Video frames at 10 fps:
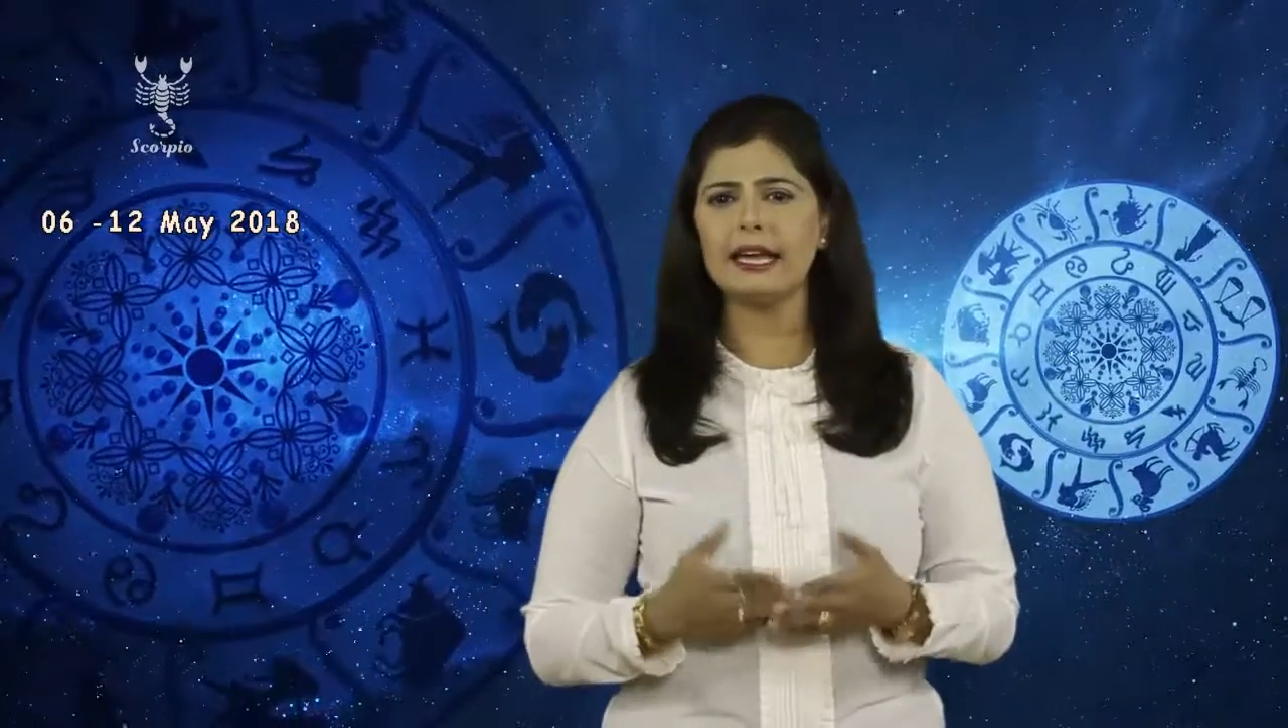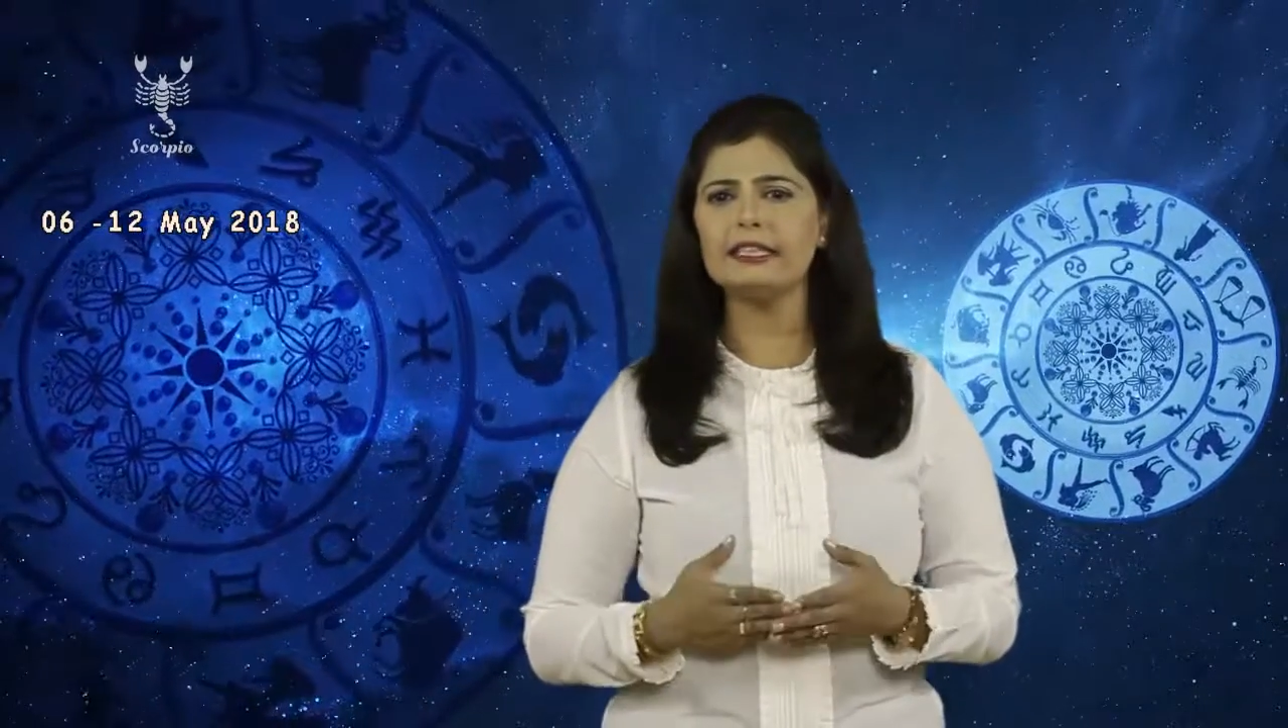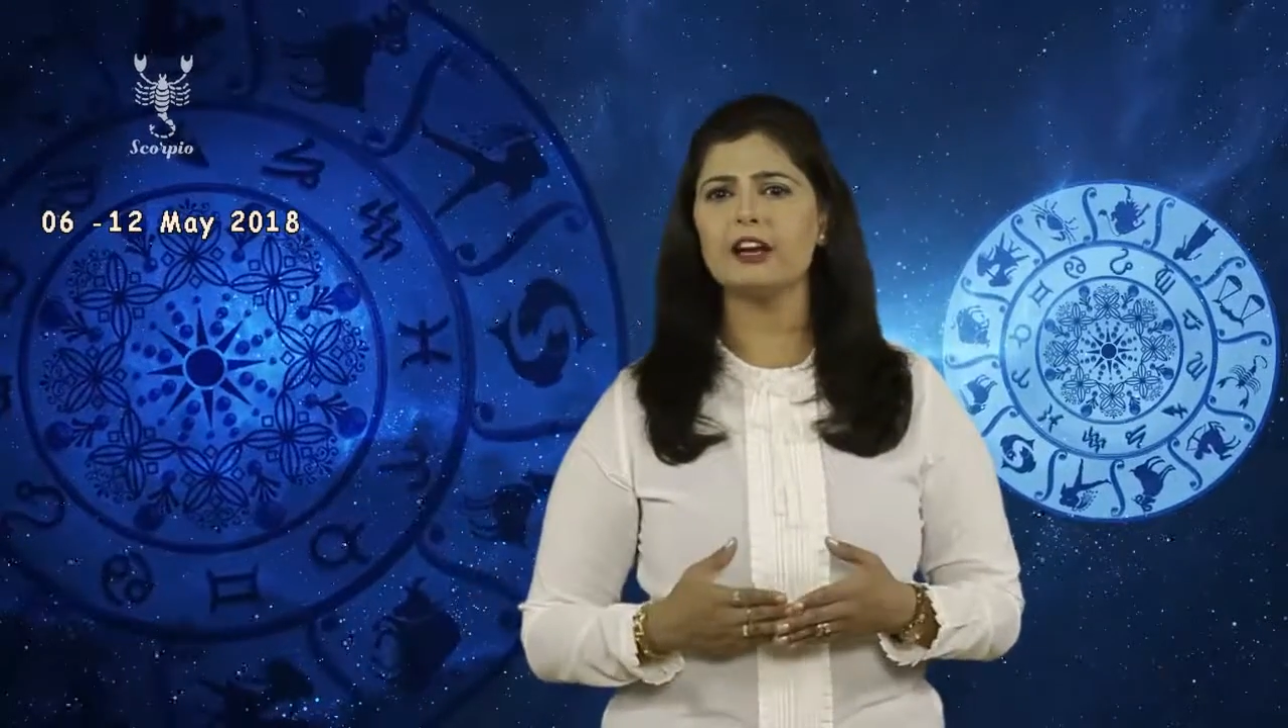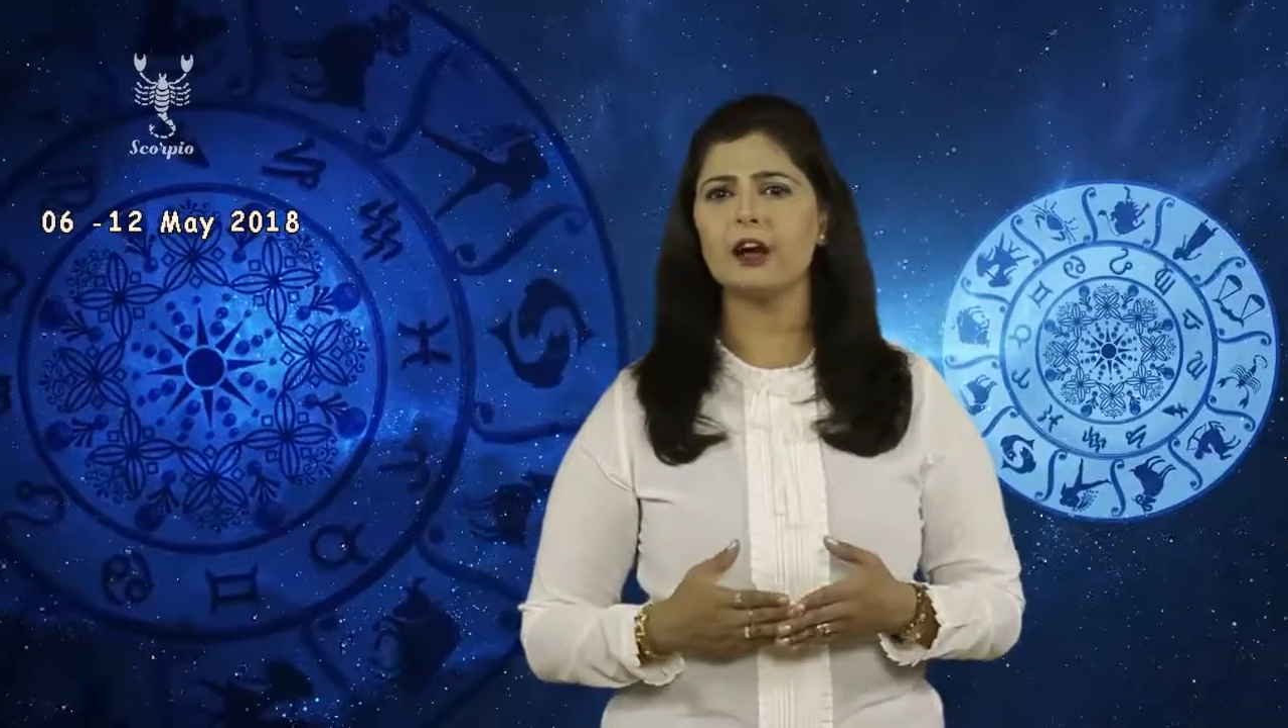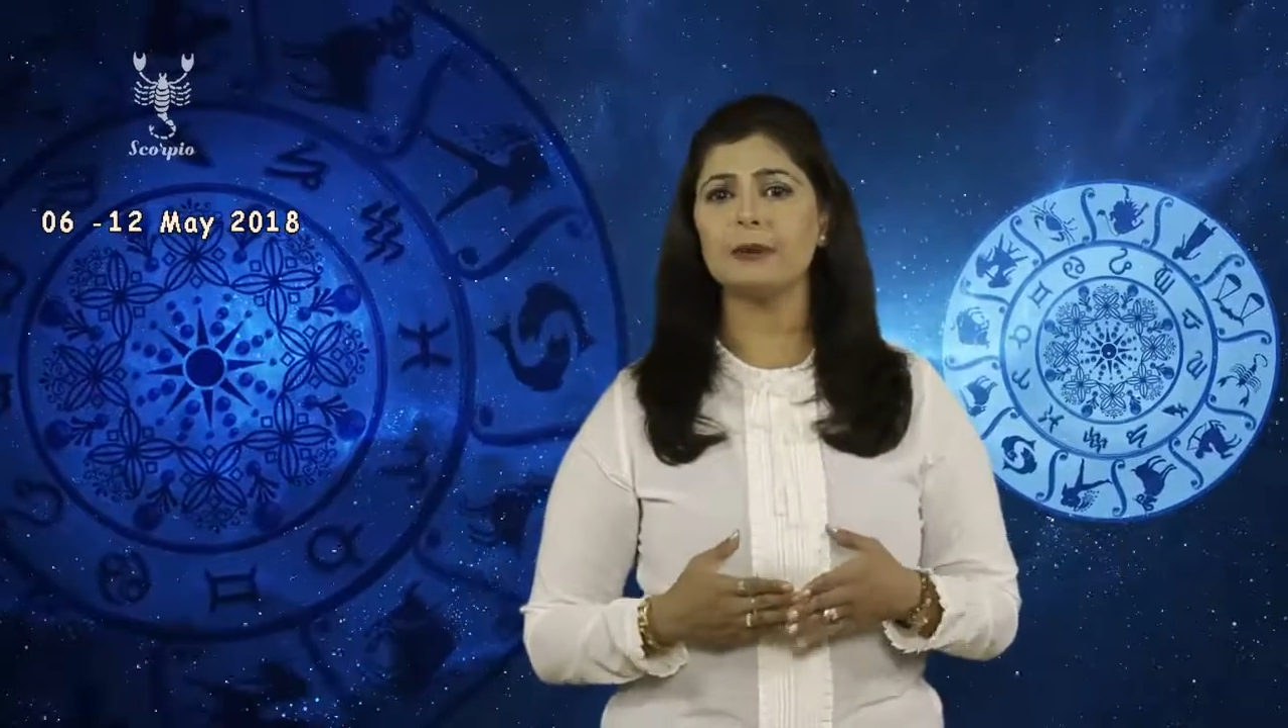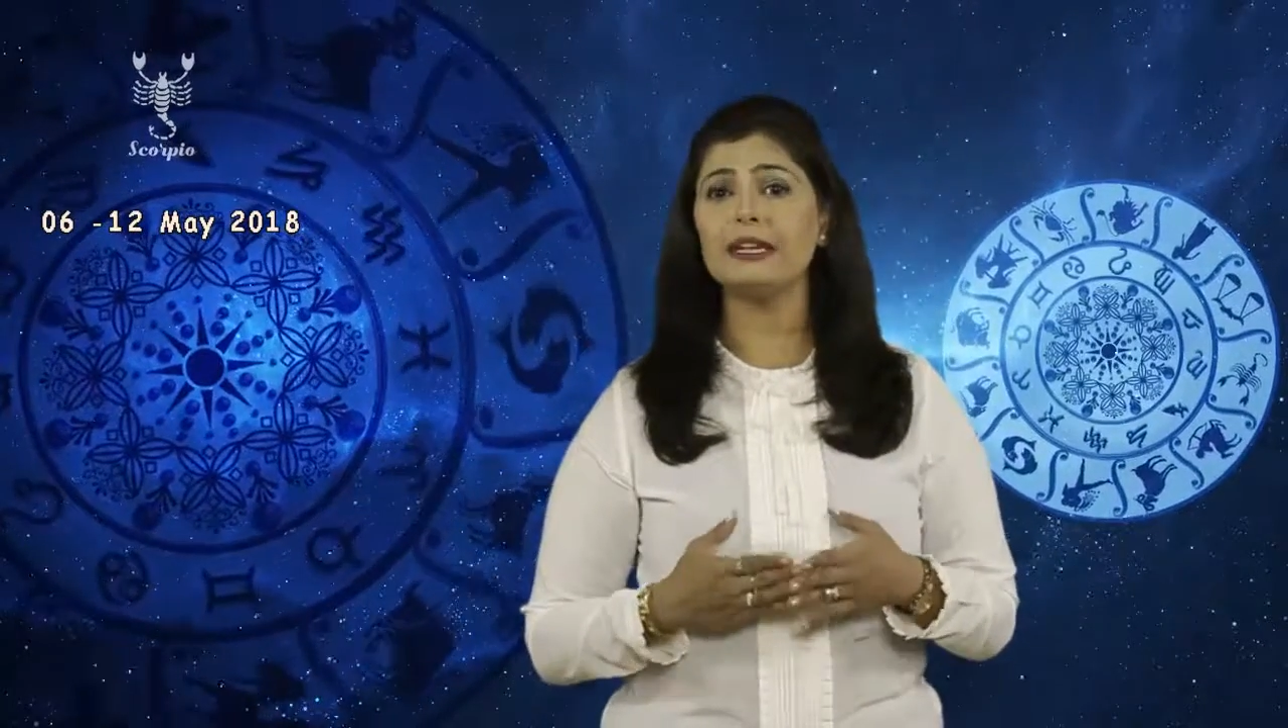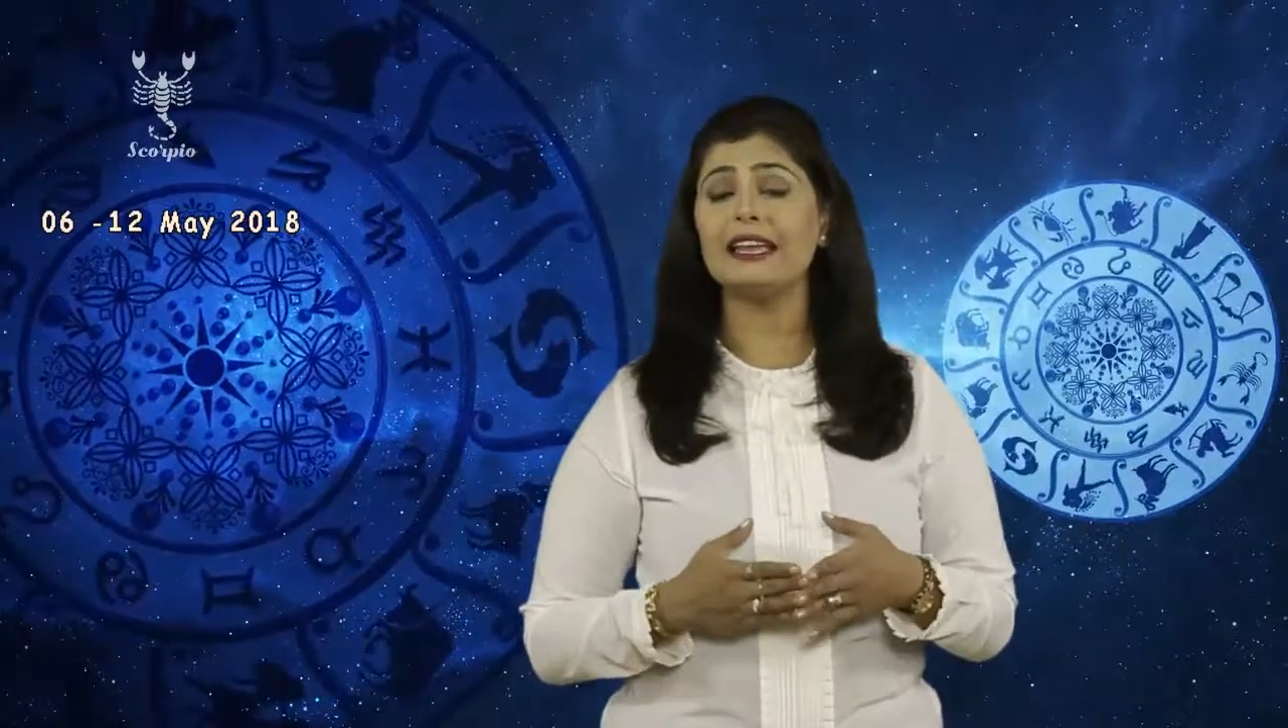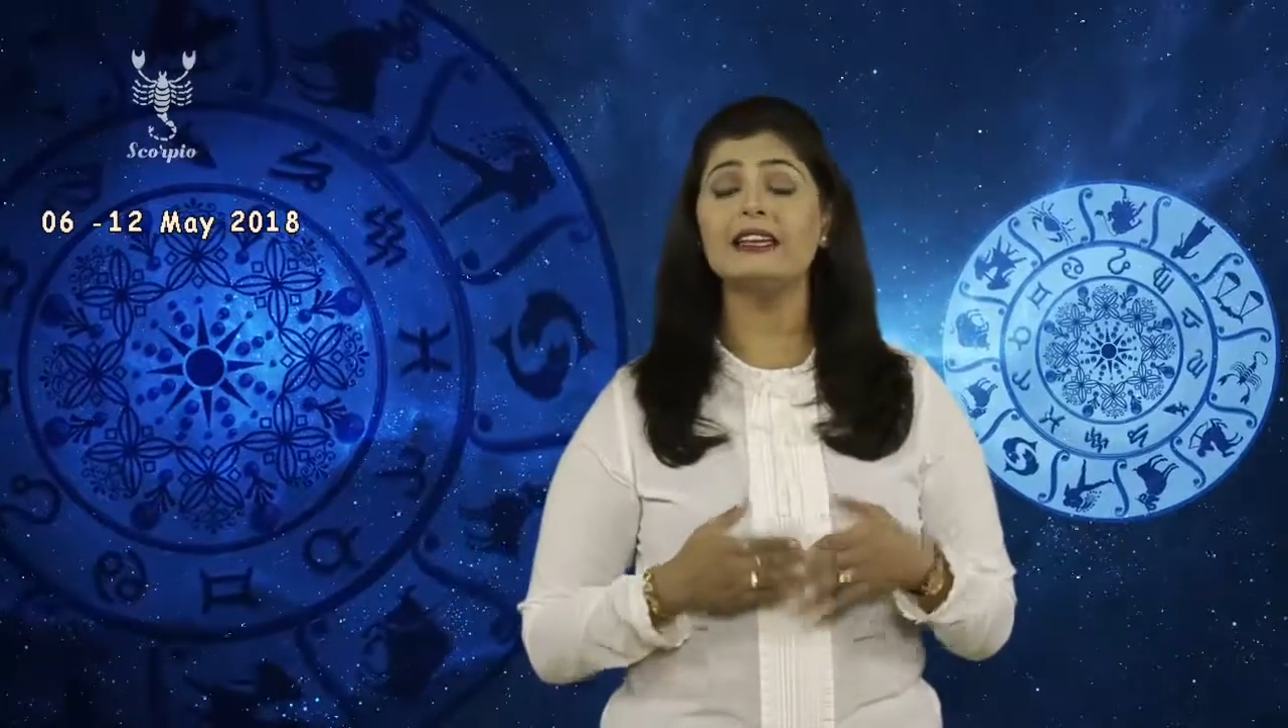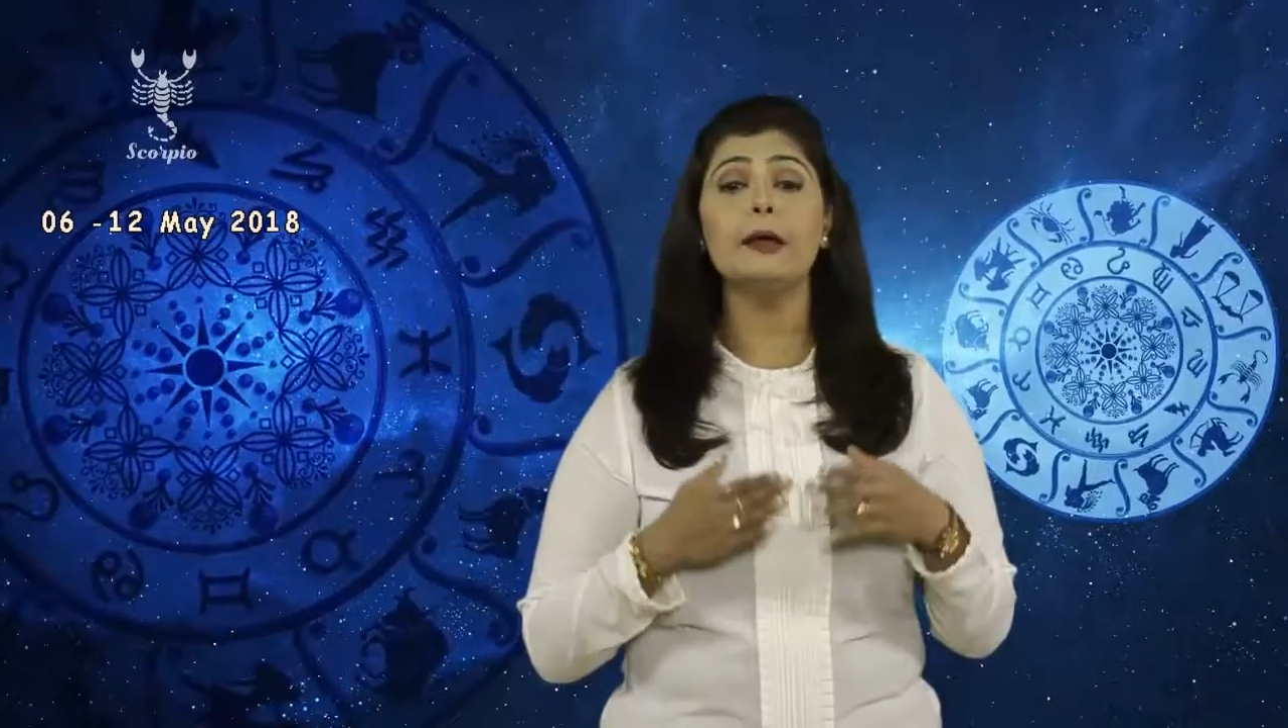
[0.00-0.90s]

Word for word: end up in an